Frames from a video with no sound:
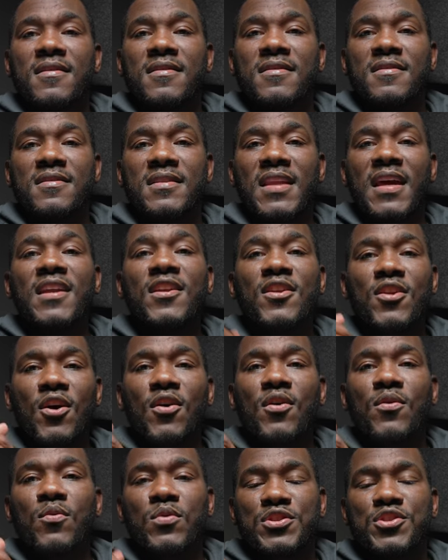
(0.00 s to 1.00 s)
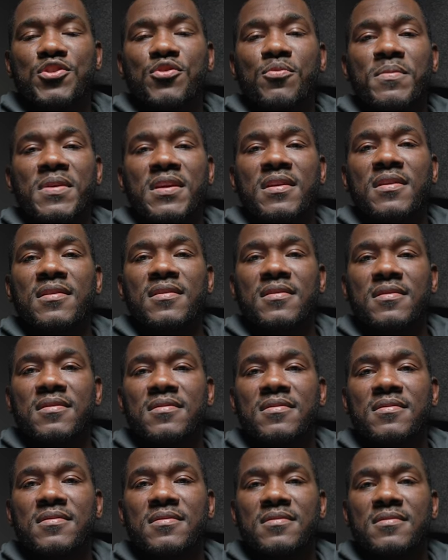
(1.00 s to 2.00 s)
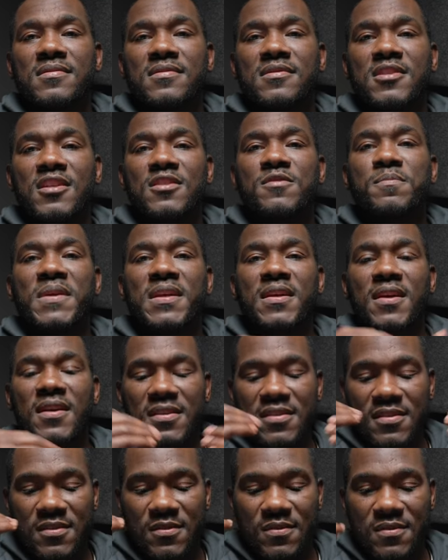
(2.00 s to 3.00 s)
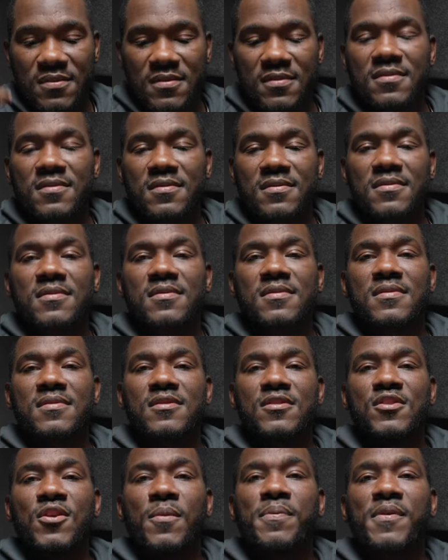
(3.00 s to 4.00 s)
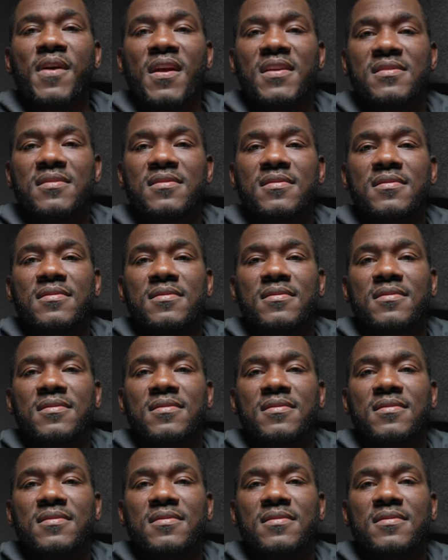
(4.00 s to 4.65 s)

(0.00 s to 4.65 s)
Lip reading: they know what you mean just because you're present.